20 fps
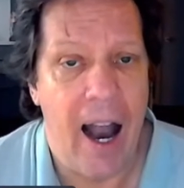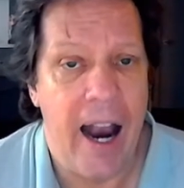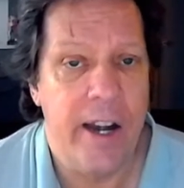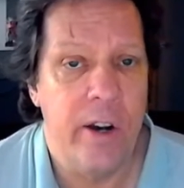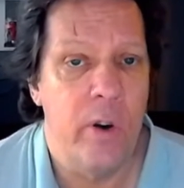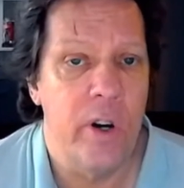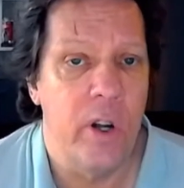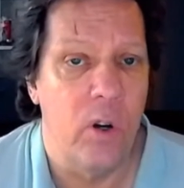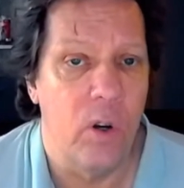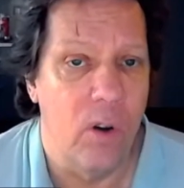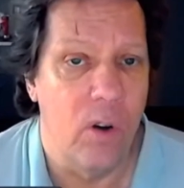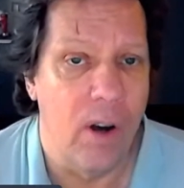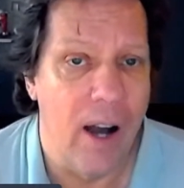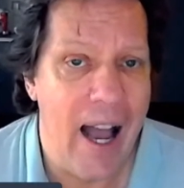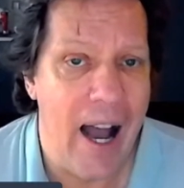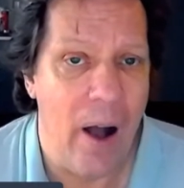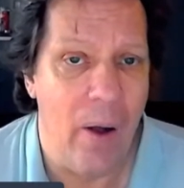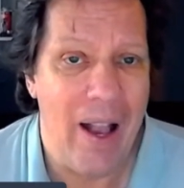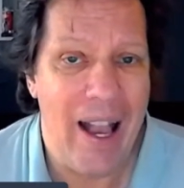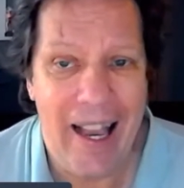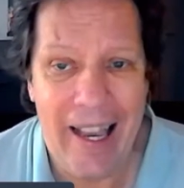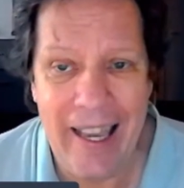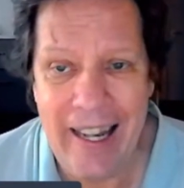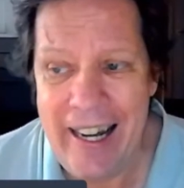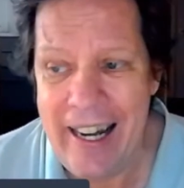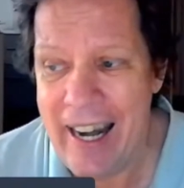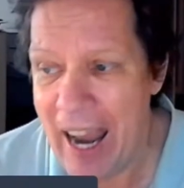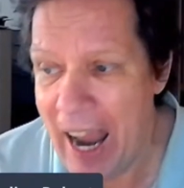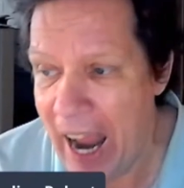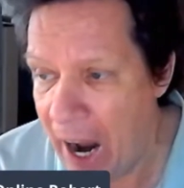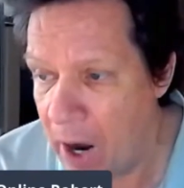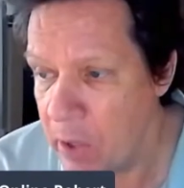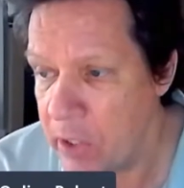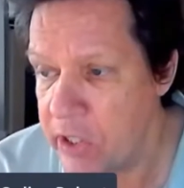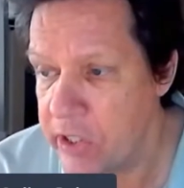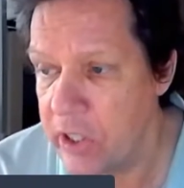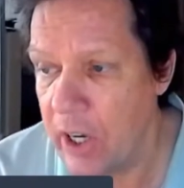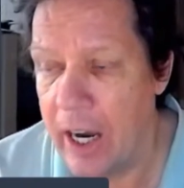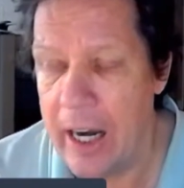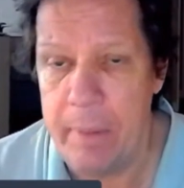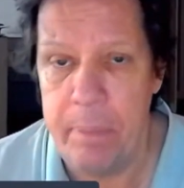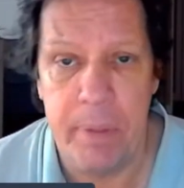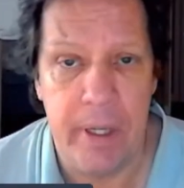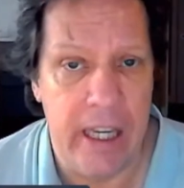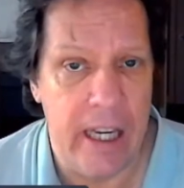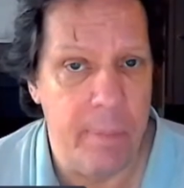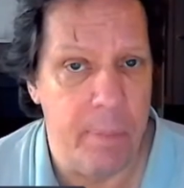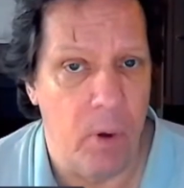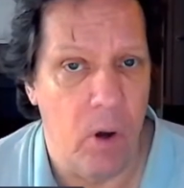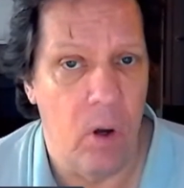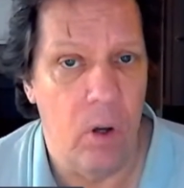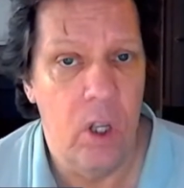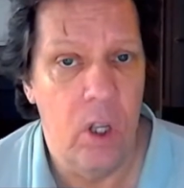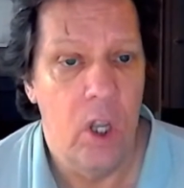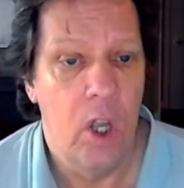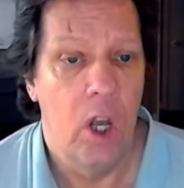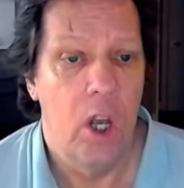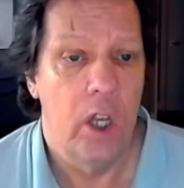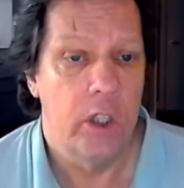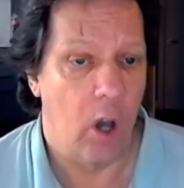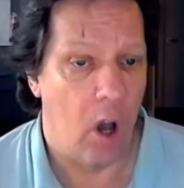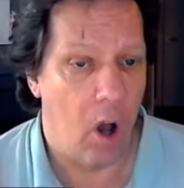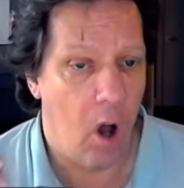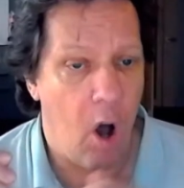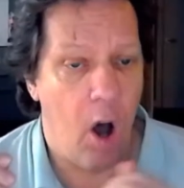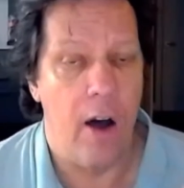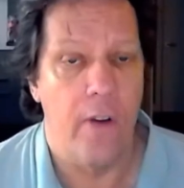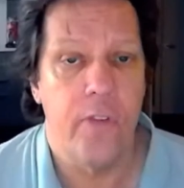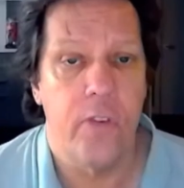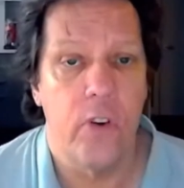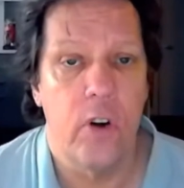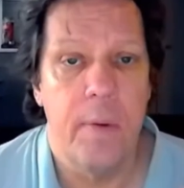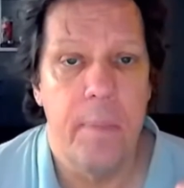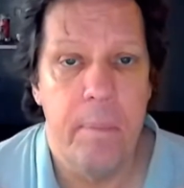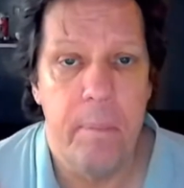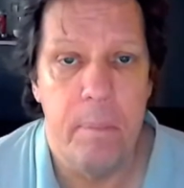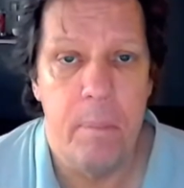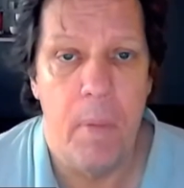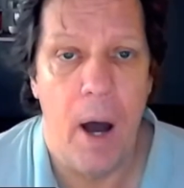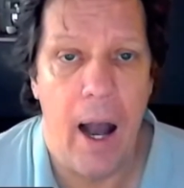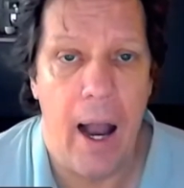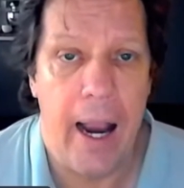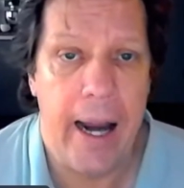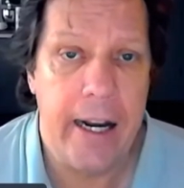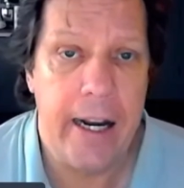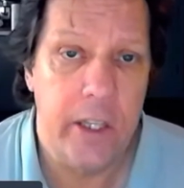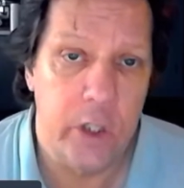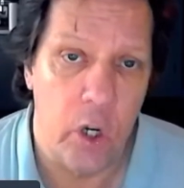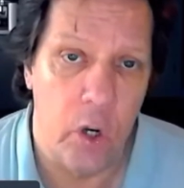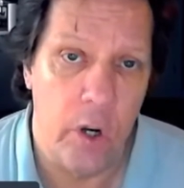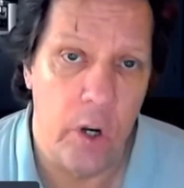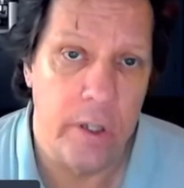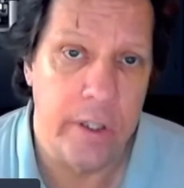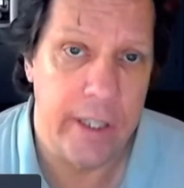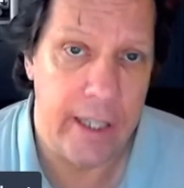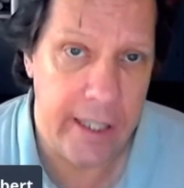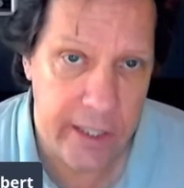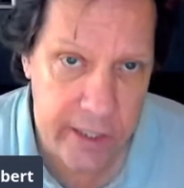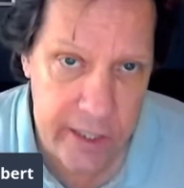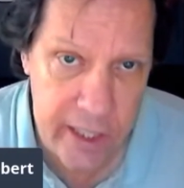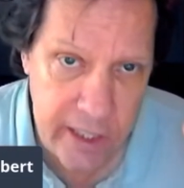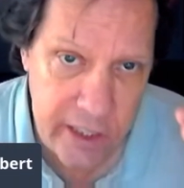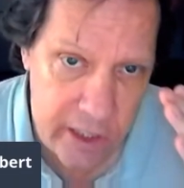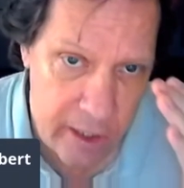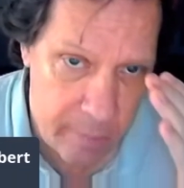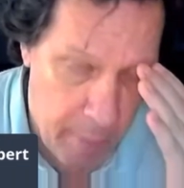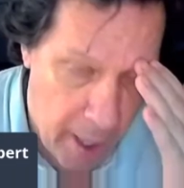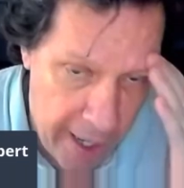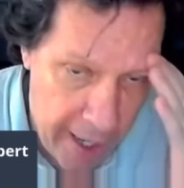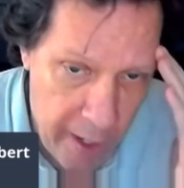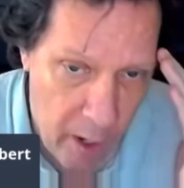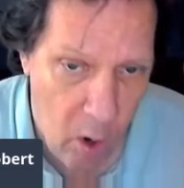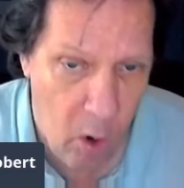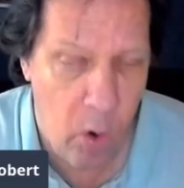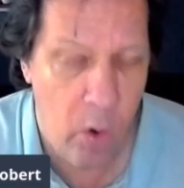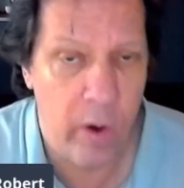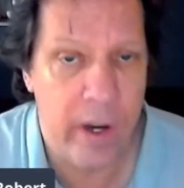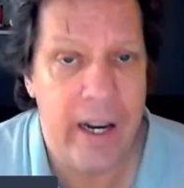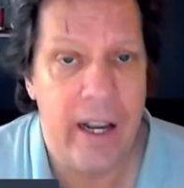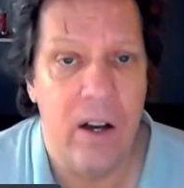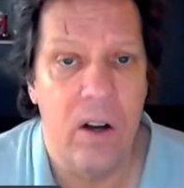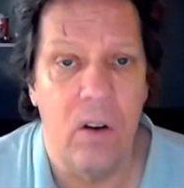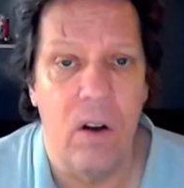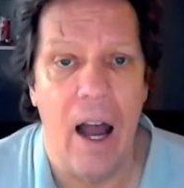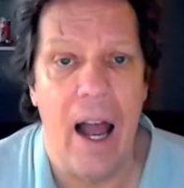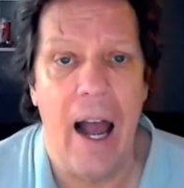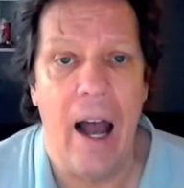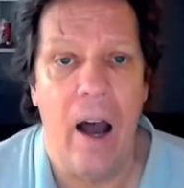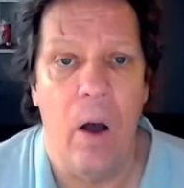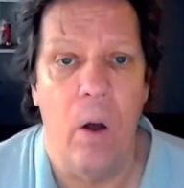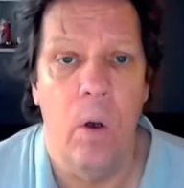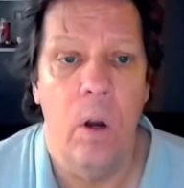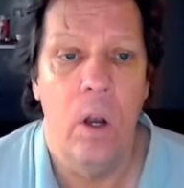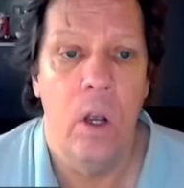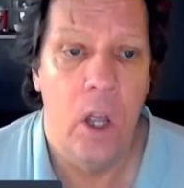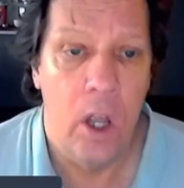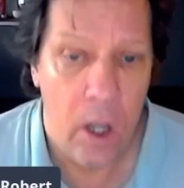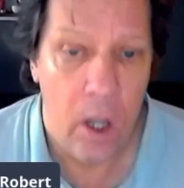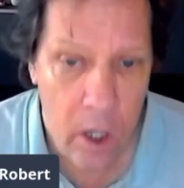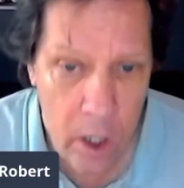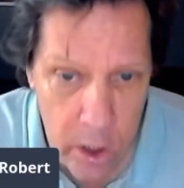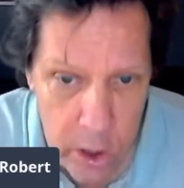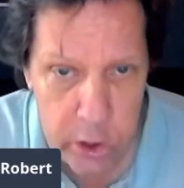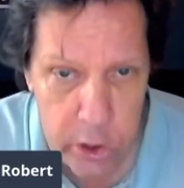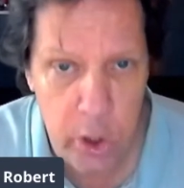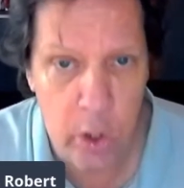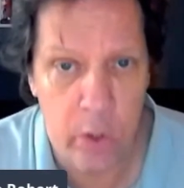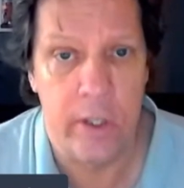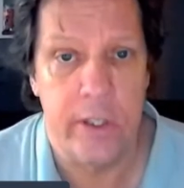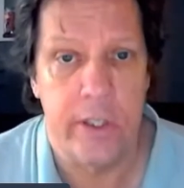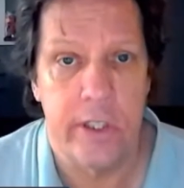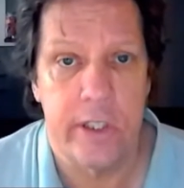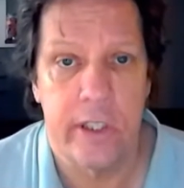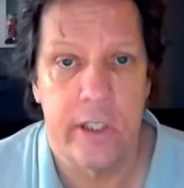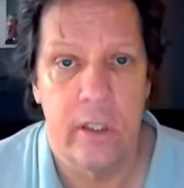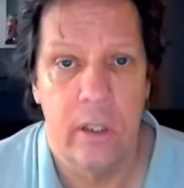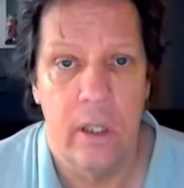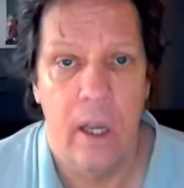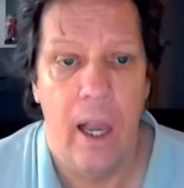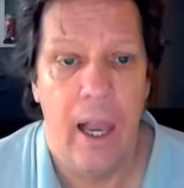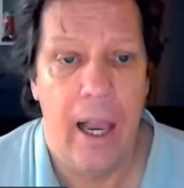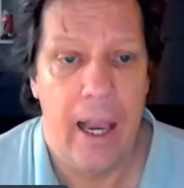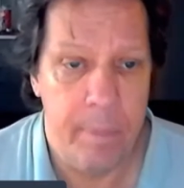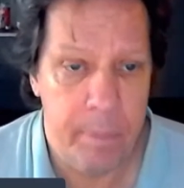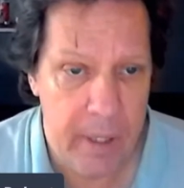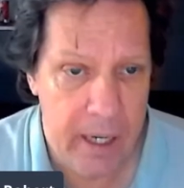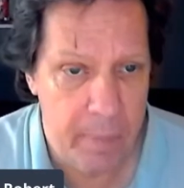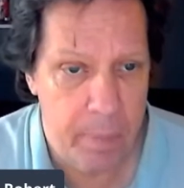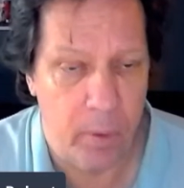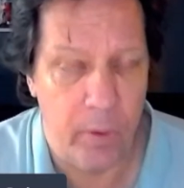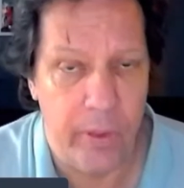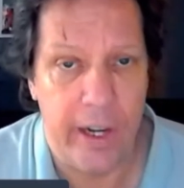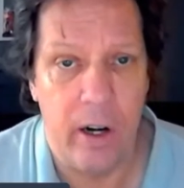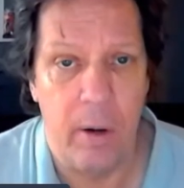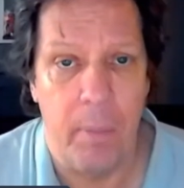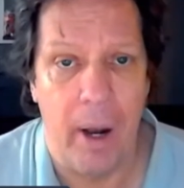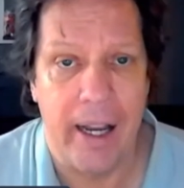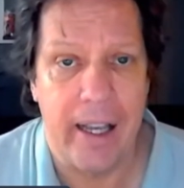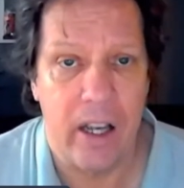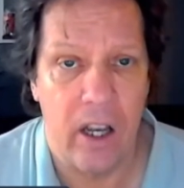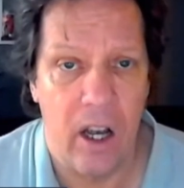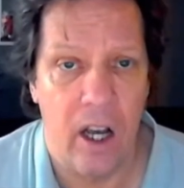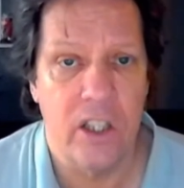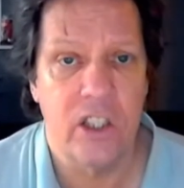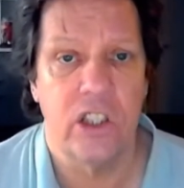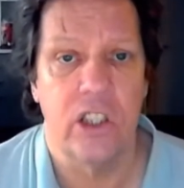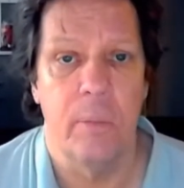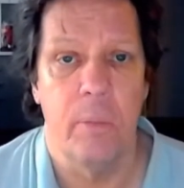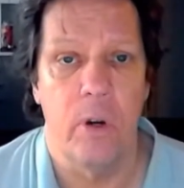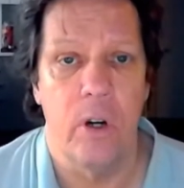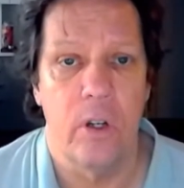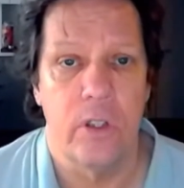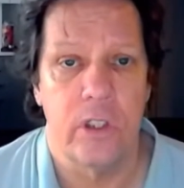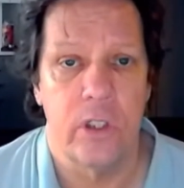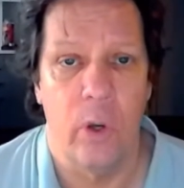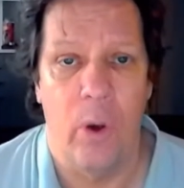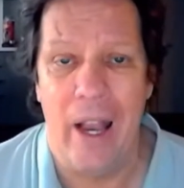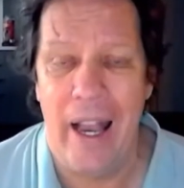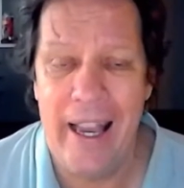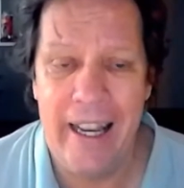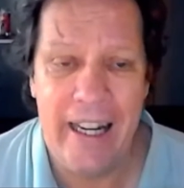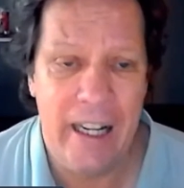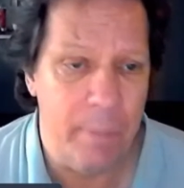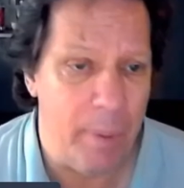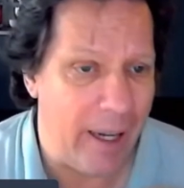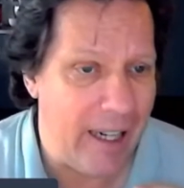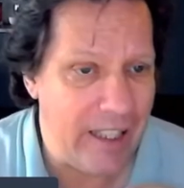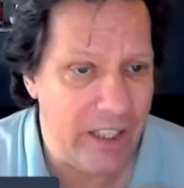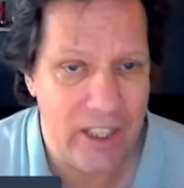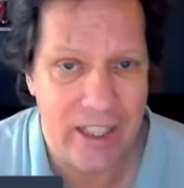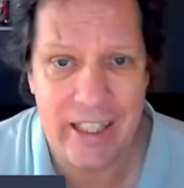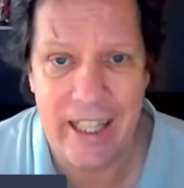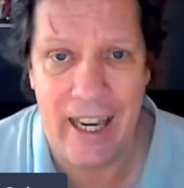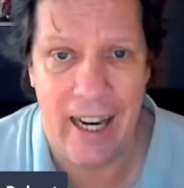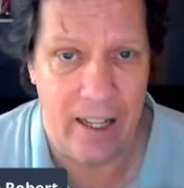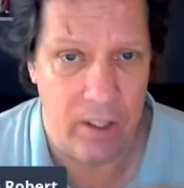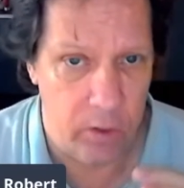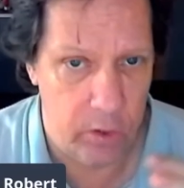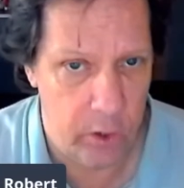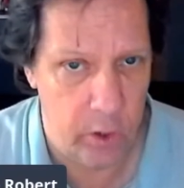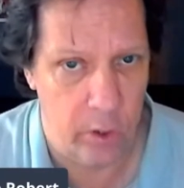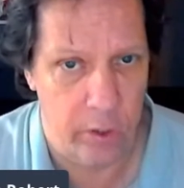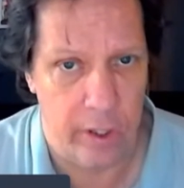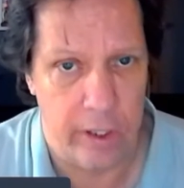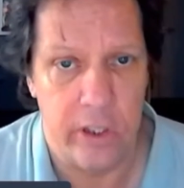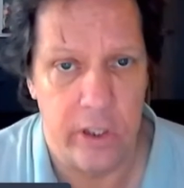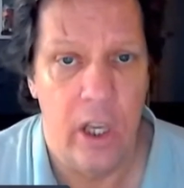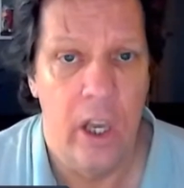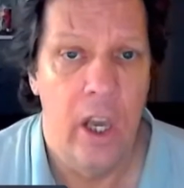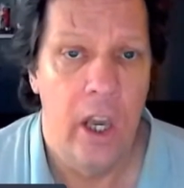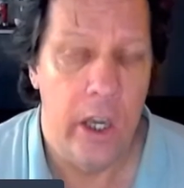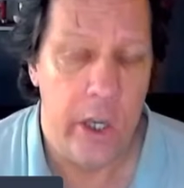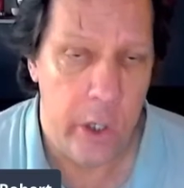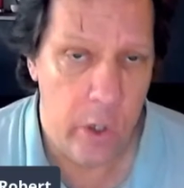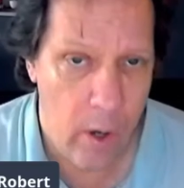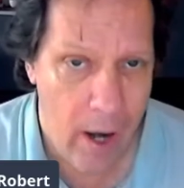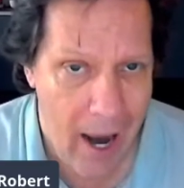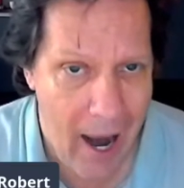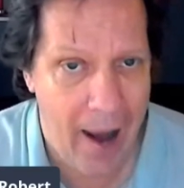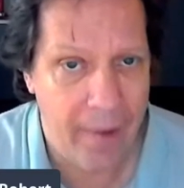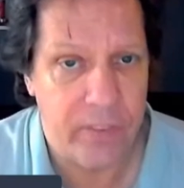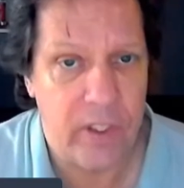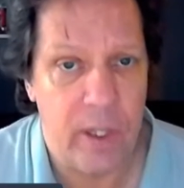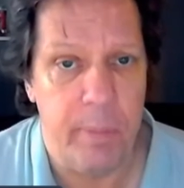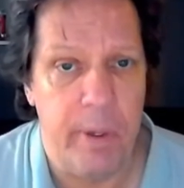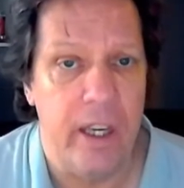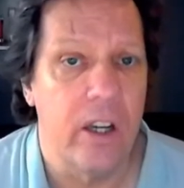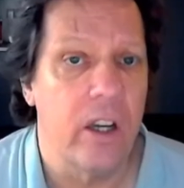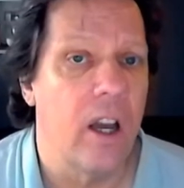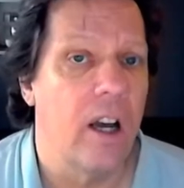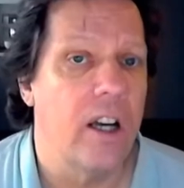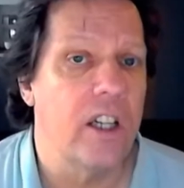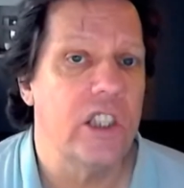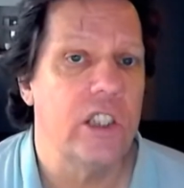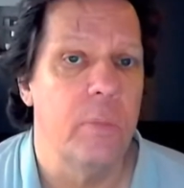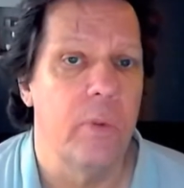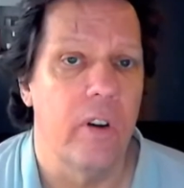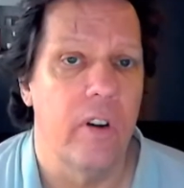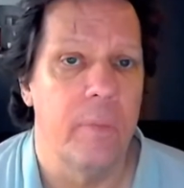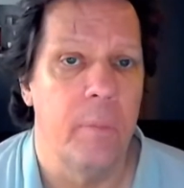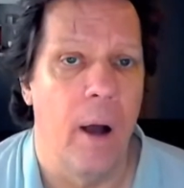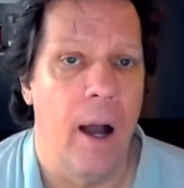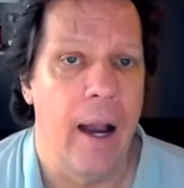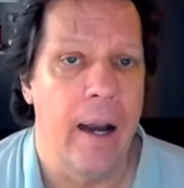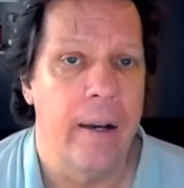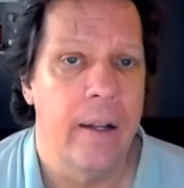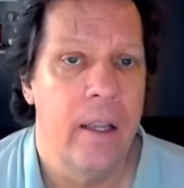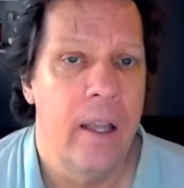I don't allow any outside people to offer my turnkey system. I only allow students and people that are my customers. So anybody just can't do this. You have to be a customer of mine.